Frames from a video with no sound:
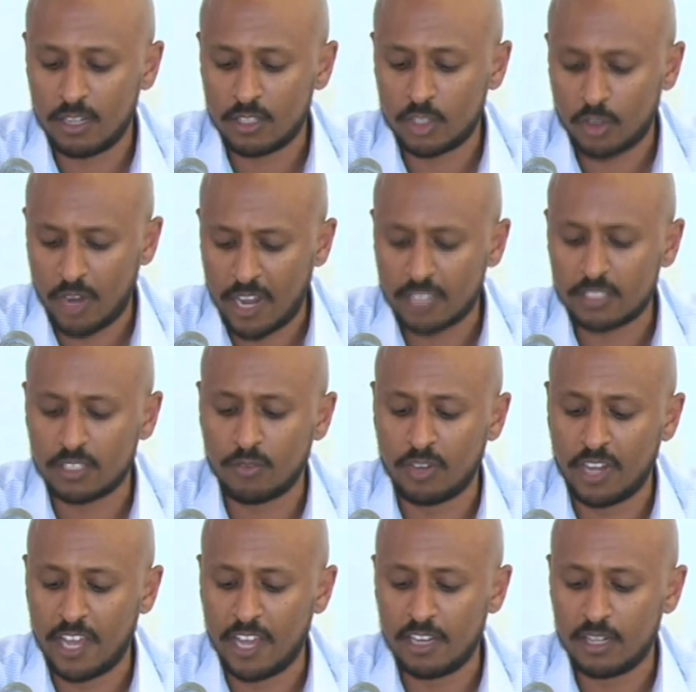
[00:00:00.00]
tracts of
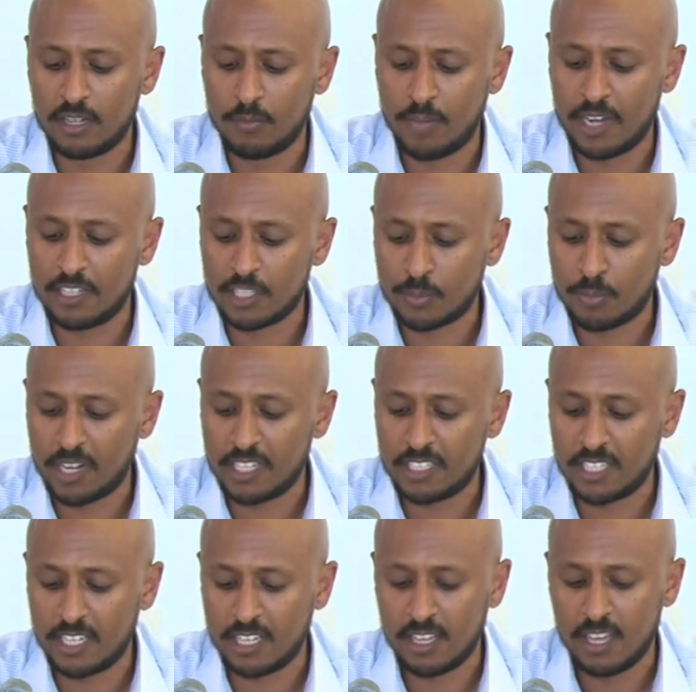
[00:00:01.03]
land by
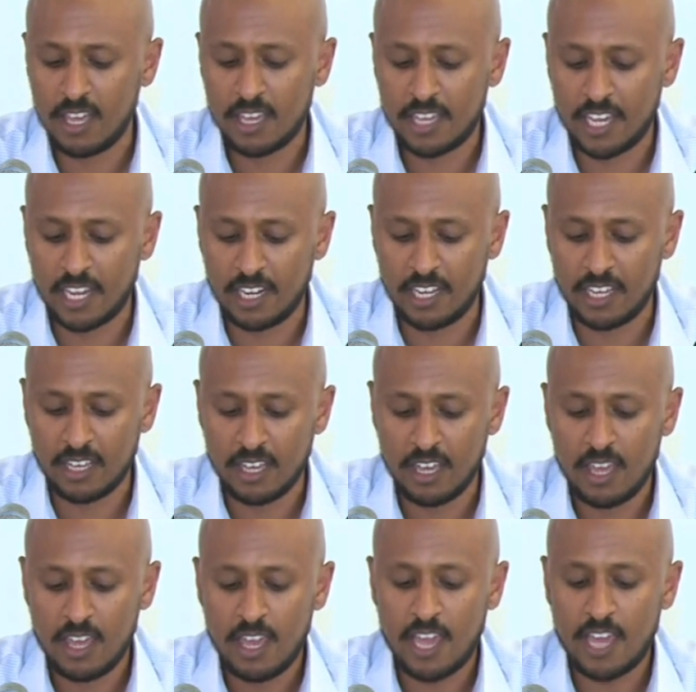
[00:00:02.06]
displacing, killing,
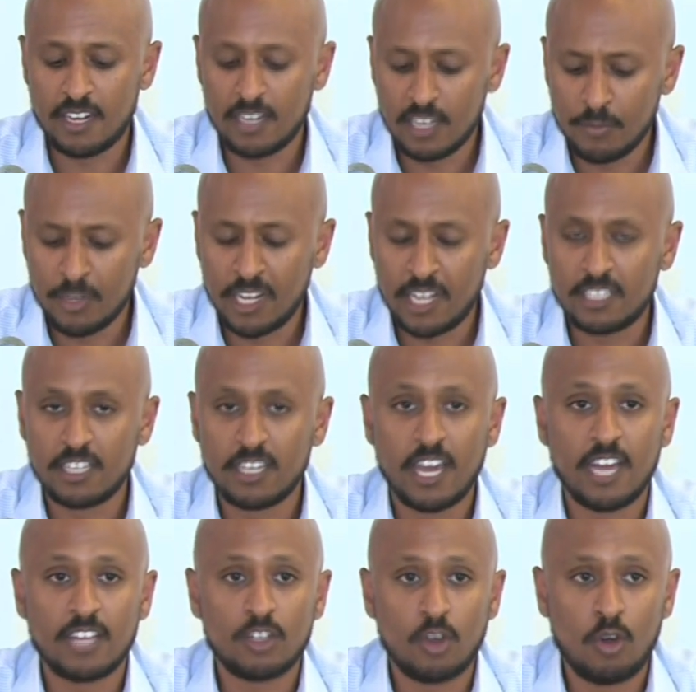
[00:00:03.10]
and eliminating
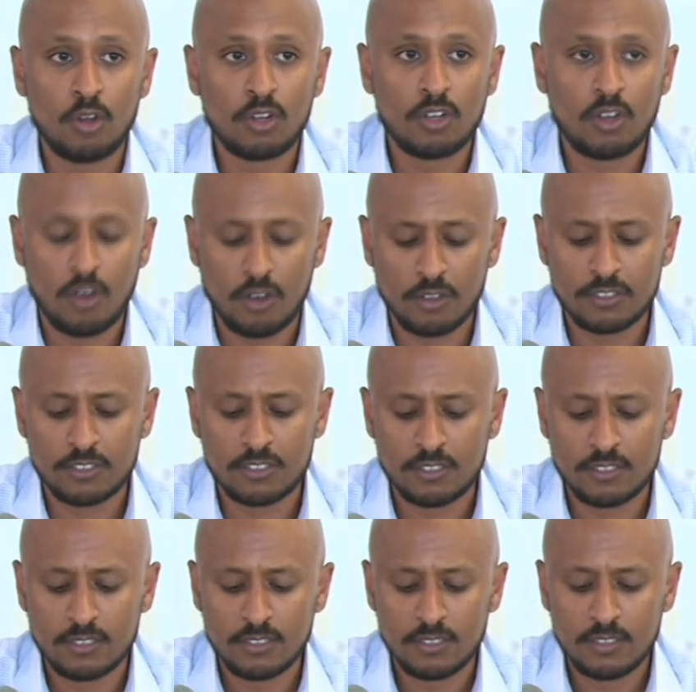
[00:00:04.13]
at all
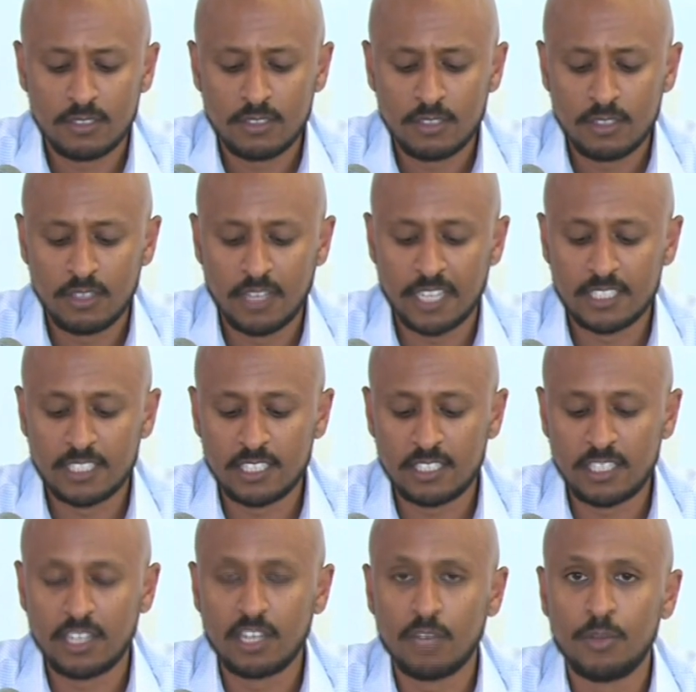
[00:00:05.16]
costs the
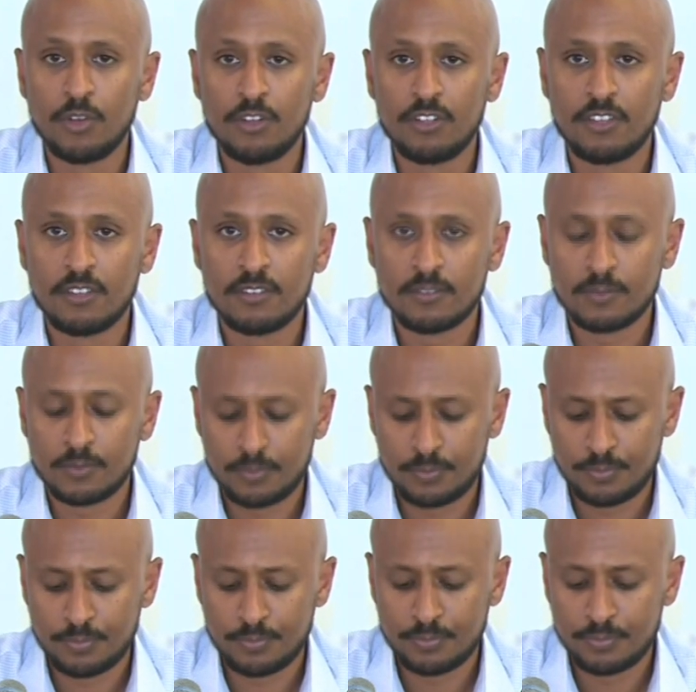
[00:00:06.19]
existing community.
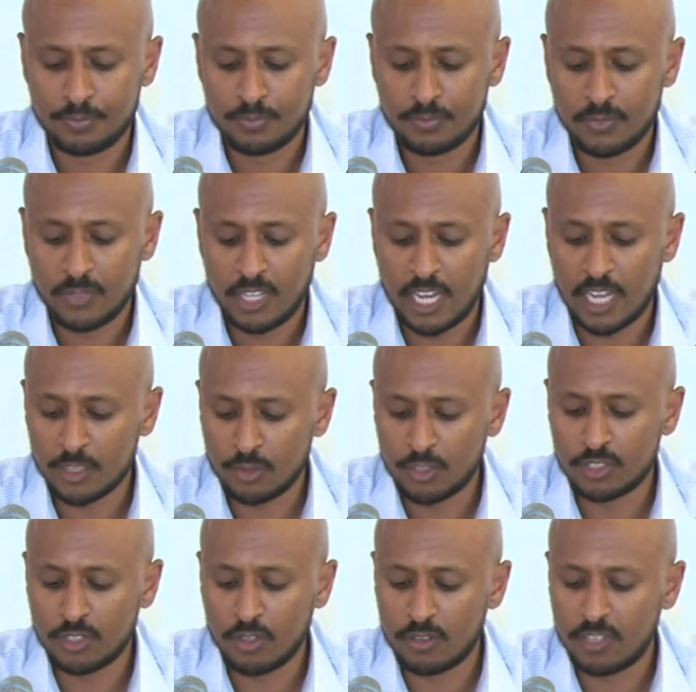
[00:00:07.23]
As a
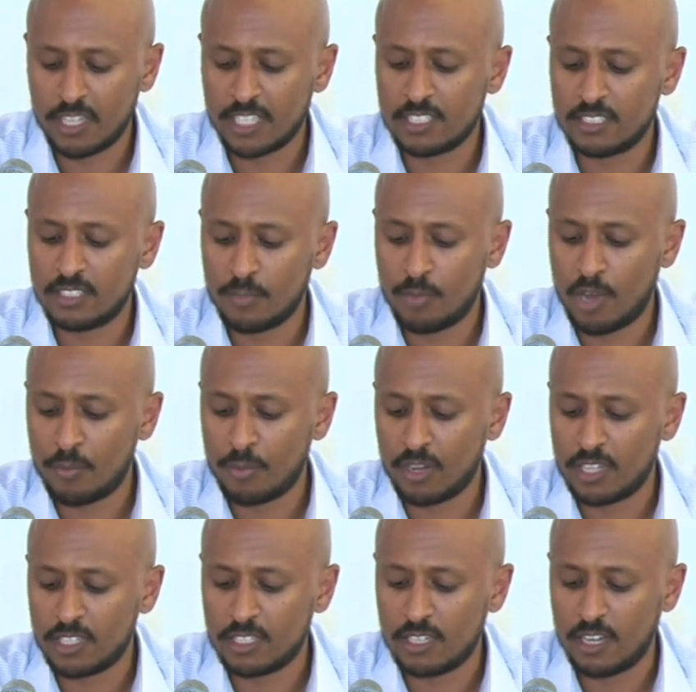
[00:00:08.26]
result, the existing
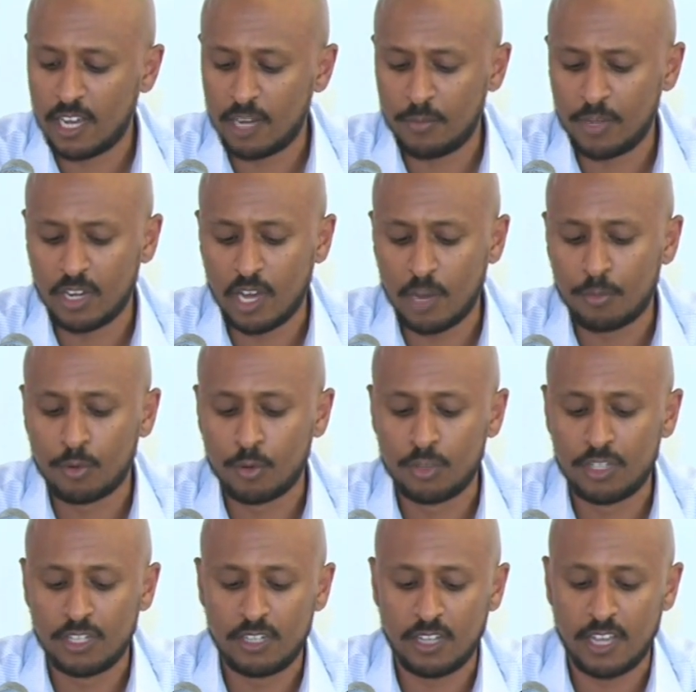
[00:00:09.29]
population had been
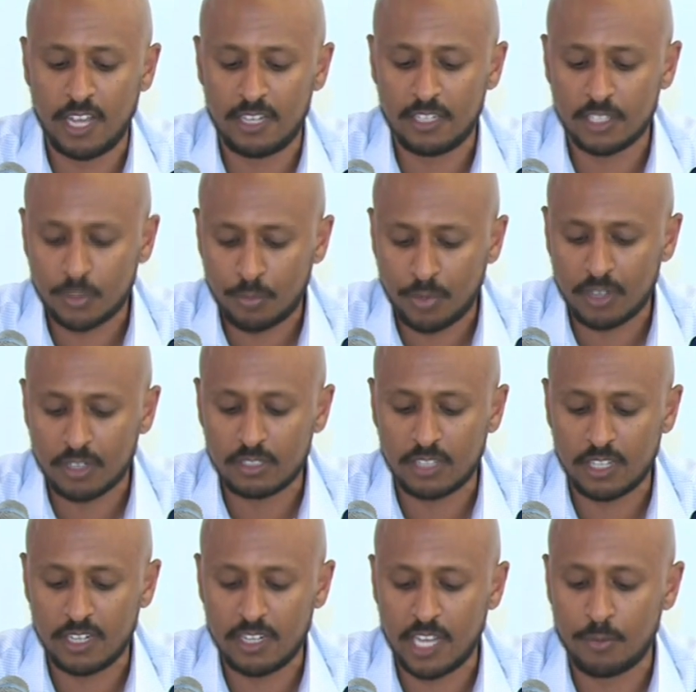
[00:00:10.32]
uprooted and dispersed
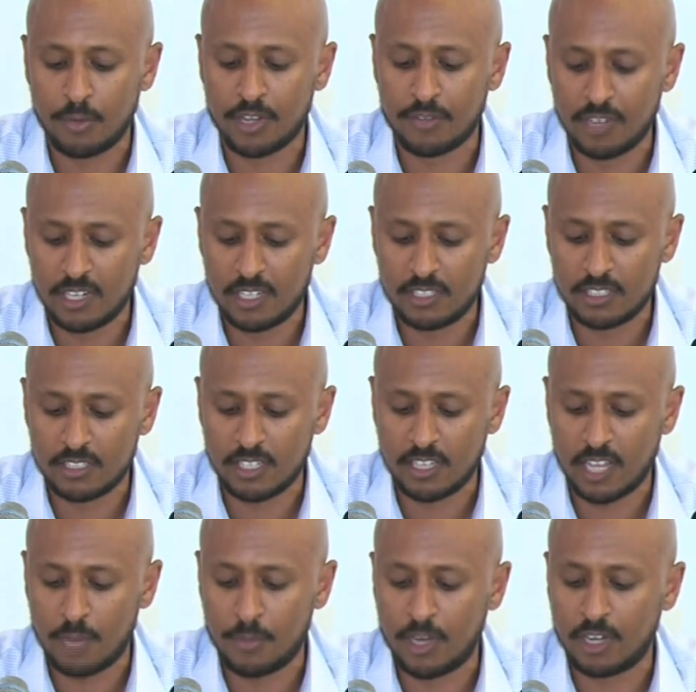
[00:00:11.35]
in neighboring villages in
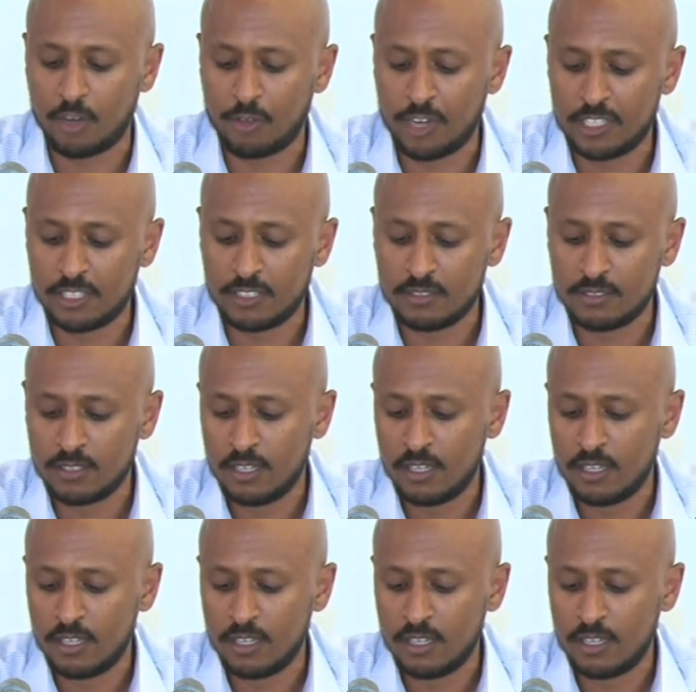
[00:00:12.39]
the Amhara region,